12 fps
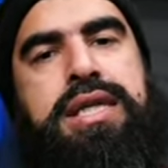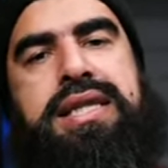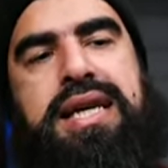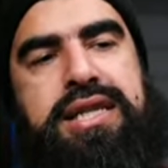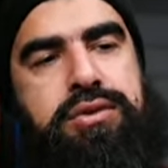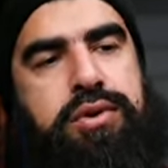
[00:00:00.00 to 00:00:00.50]

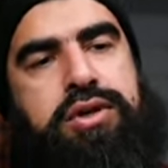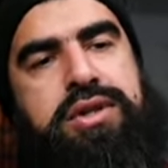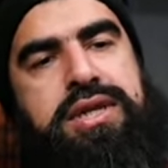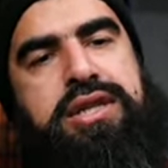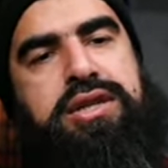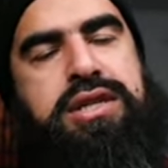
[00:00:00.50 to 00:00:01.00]
That's what you
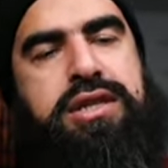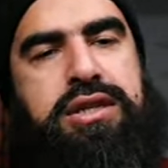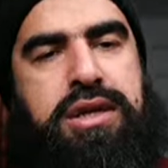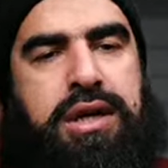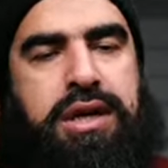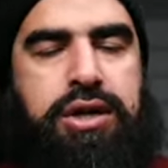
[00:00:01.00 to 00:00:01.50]
need. You need a,
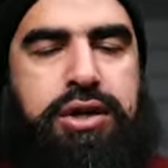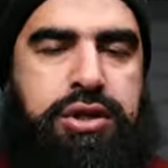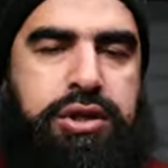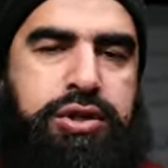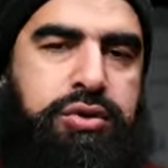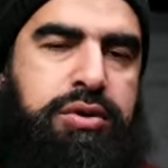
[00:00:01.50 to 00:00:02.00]

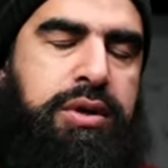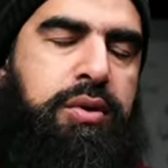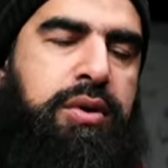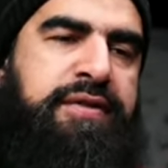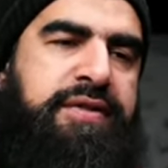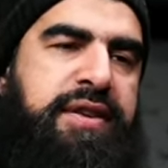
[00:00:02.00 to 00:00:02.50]
the
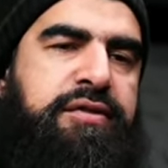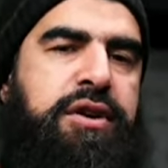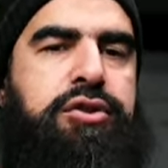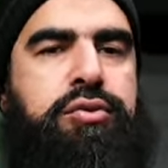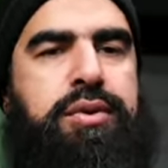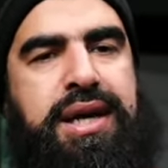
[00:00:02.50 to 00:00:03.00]
student, if they've
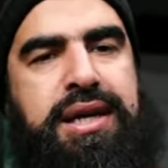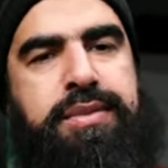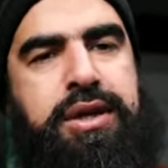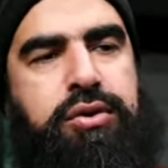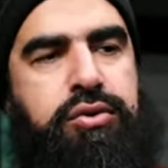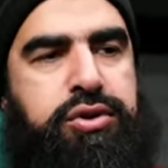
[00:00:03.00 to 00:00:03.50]
gone through
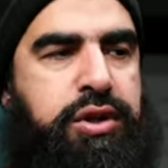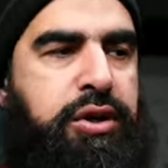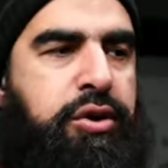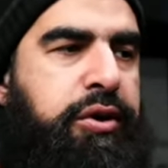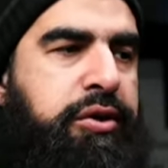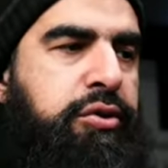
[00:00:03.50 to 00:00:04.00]
Alimia course or they're
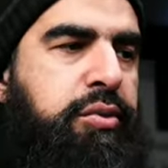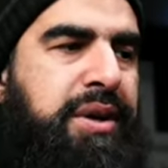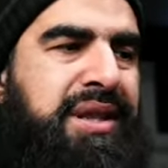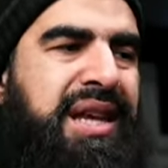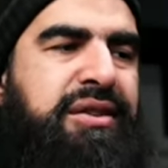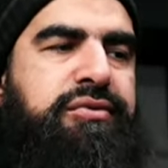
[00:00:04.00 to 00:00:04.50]
going through
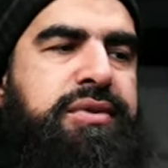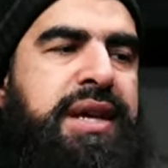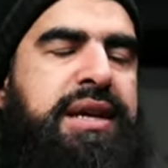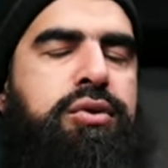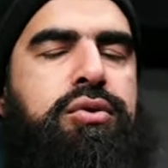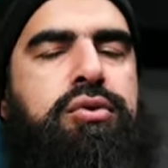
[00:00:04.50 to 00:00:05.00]
one, they
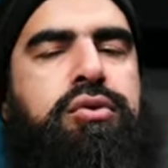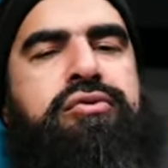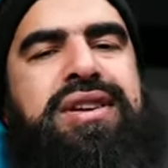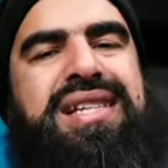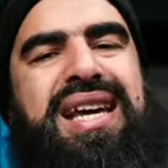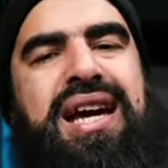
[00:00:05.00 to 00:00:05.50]
they
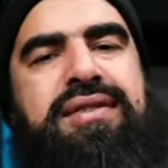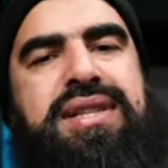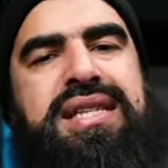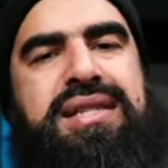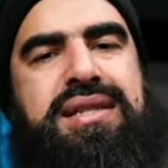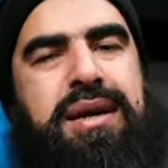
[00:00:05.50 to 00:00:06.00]
already have
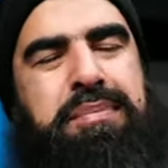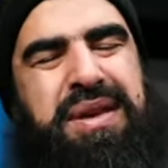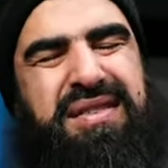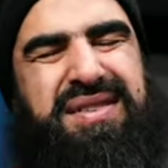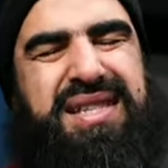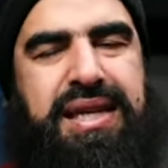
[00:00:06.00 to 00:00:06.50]
this a
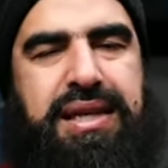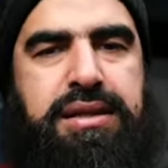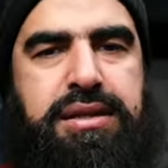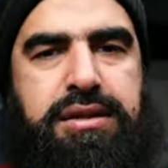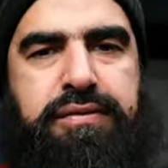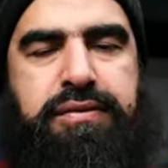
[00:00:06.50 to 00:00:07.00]
bit of skills of,